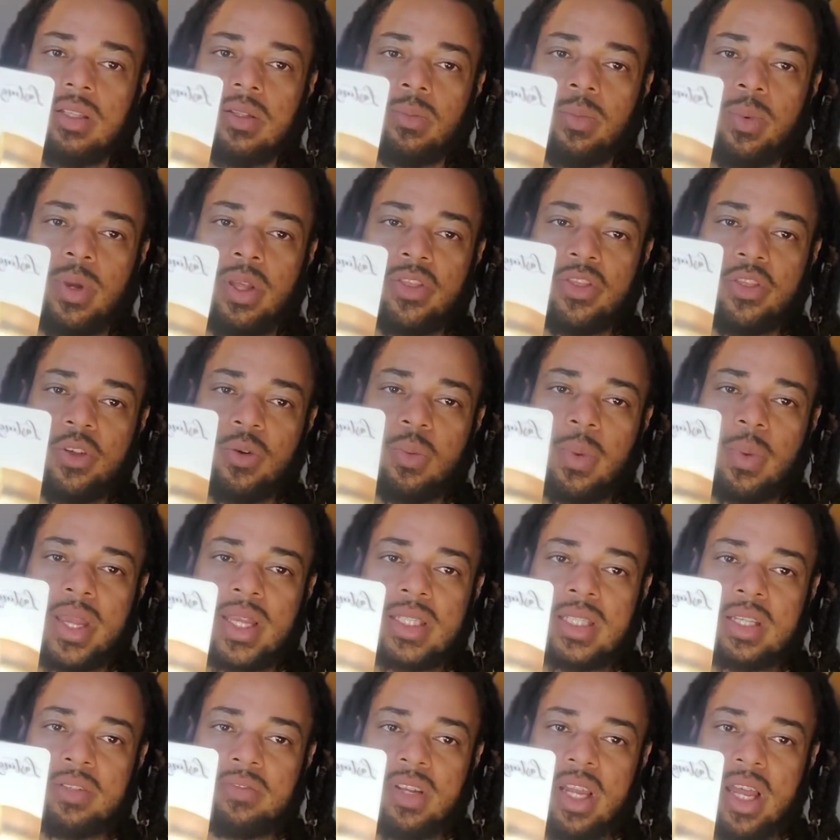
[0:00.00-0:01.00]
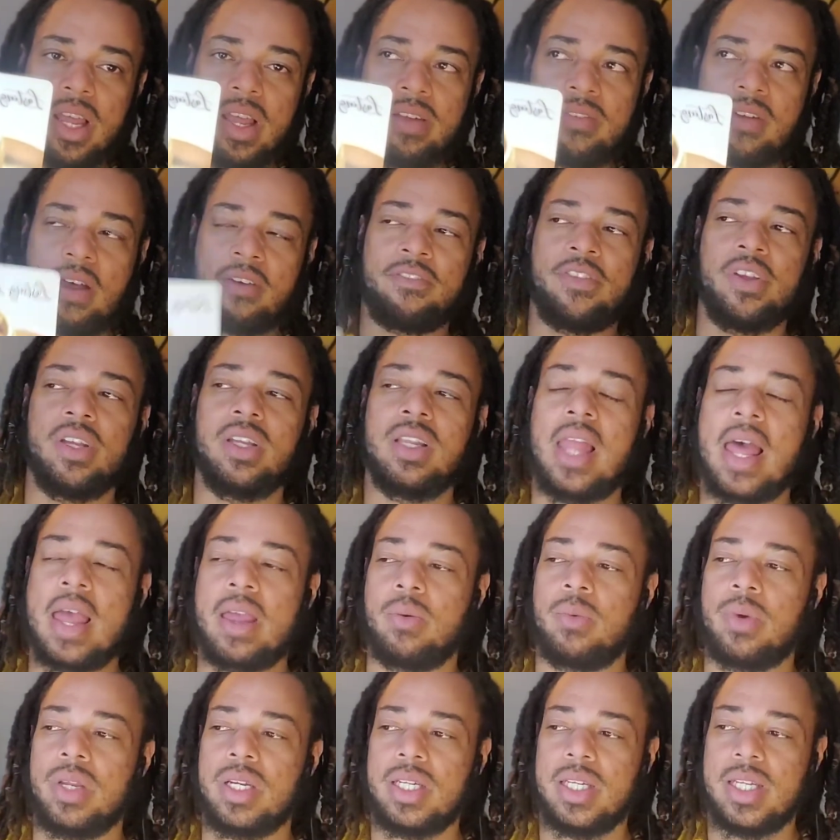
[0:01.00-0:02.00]
with the wings of love. I feel like
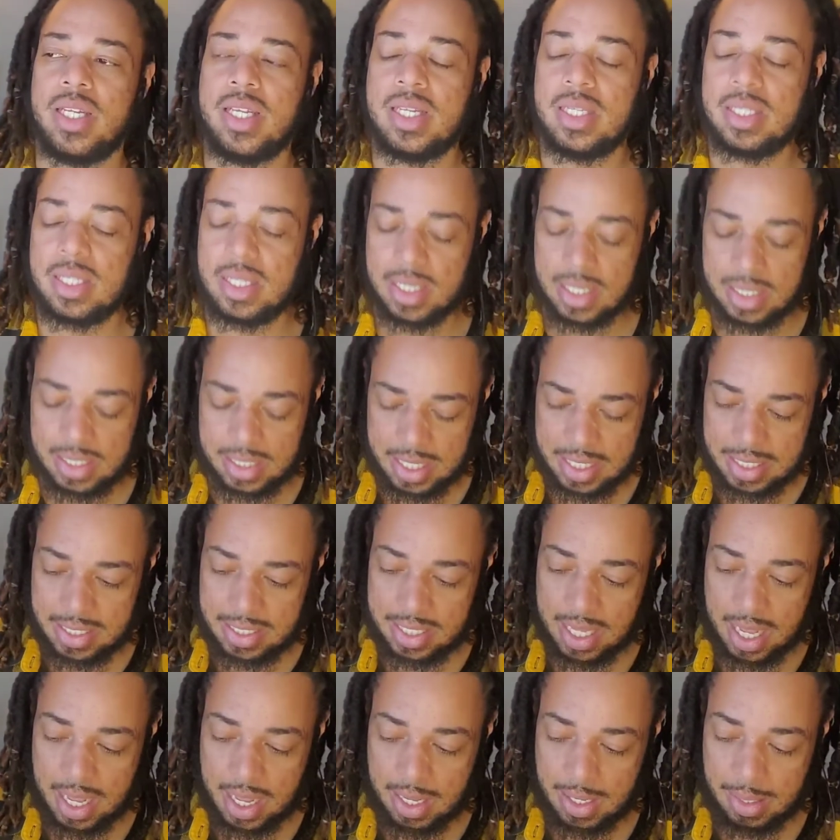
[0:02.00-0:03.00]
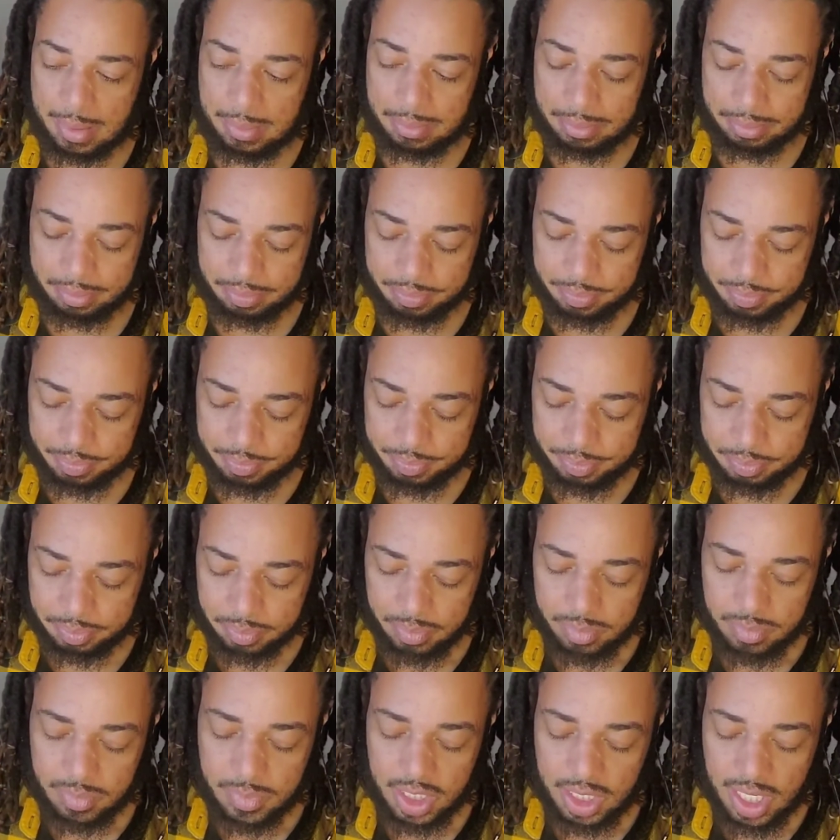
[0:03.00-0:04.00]
what it is is, is um,
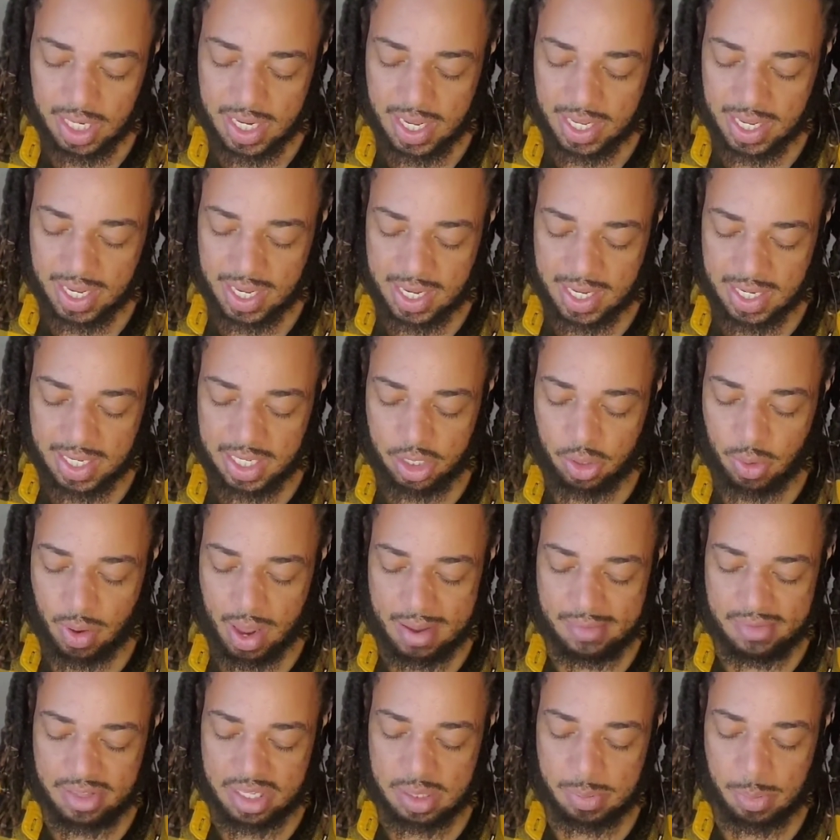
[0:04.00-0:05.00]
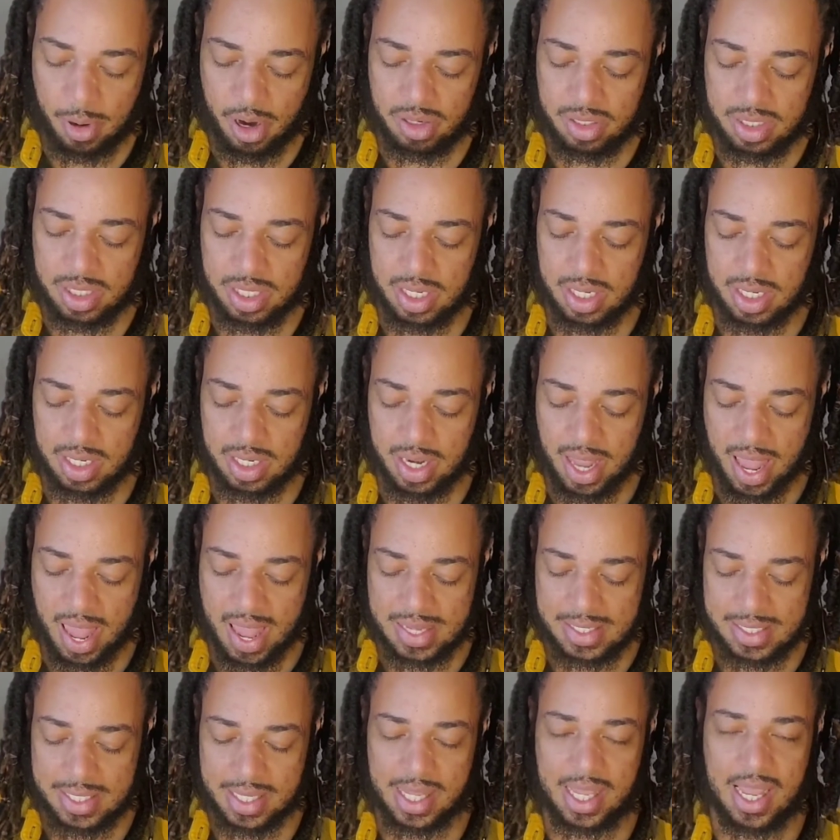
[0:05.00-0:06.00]
again, you have this person
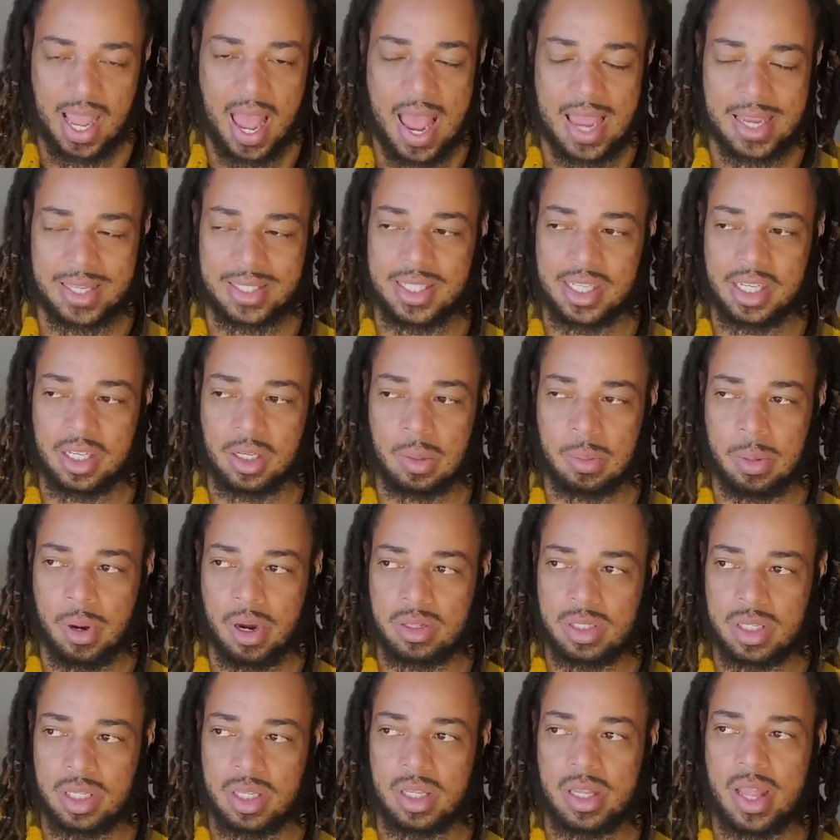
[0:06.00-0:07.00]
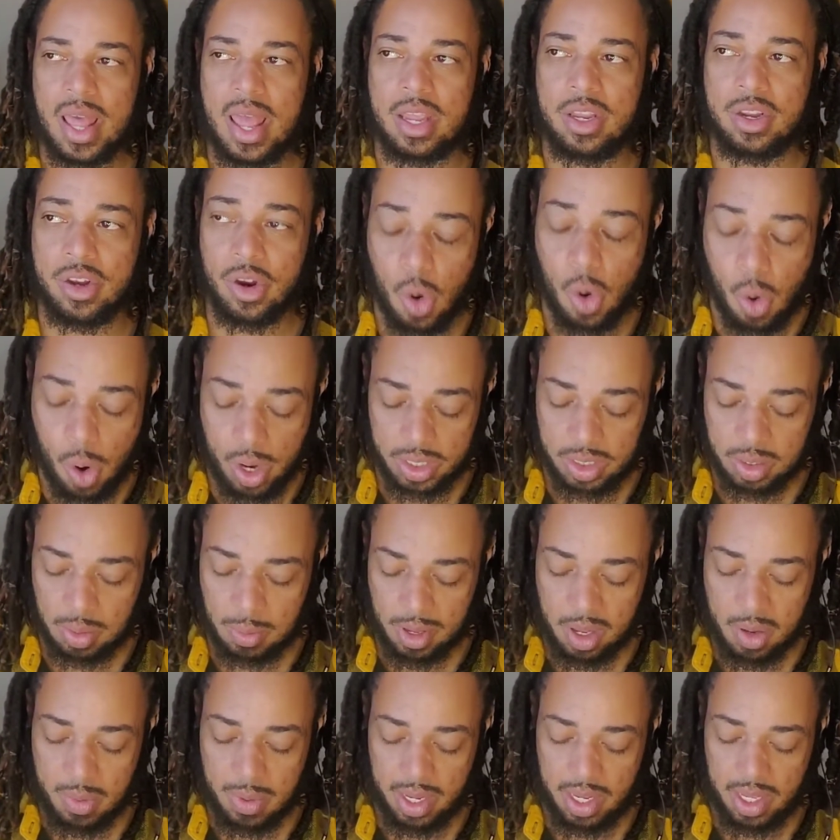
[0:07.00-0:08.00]
as the ideal person that you're going to
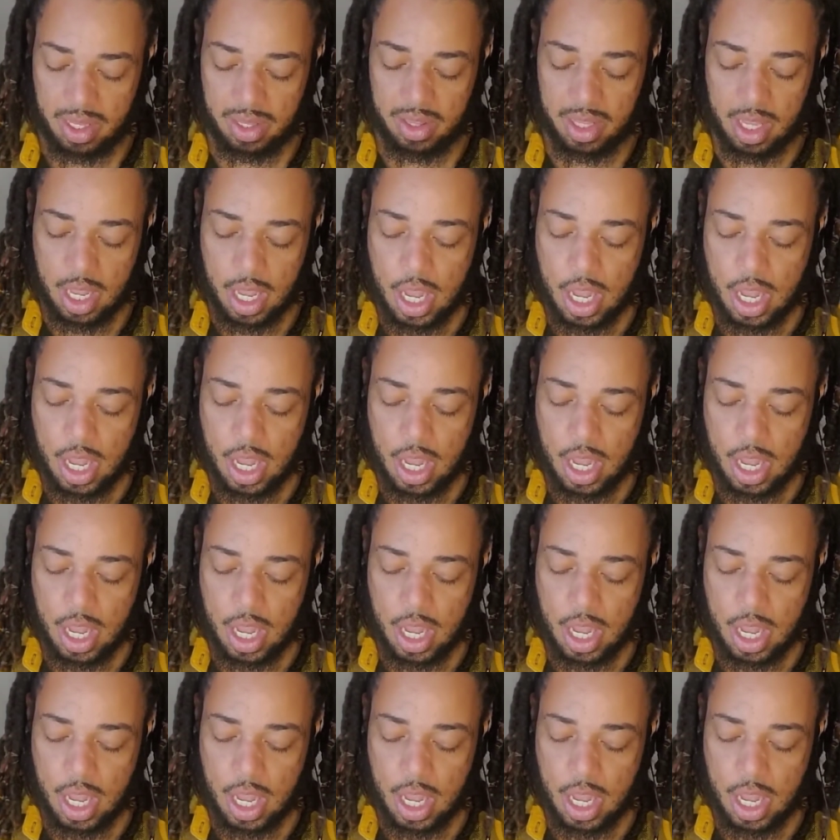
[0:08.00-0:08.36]
be with.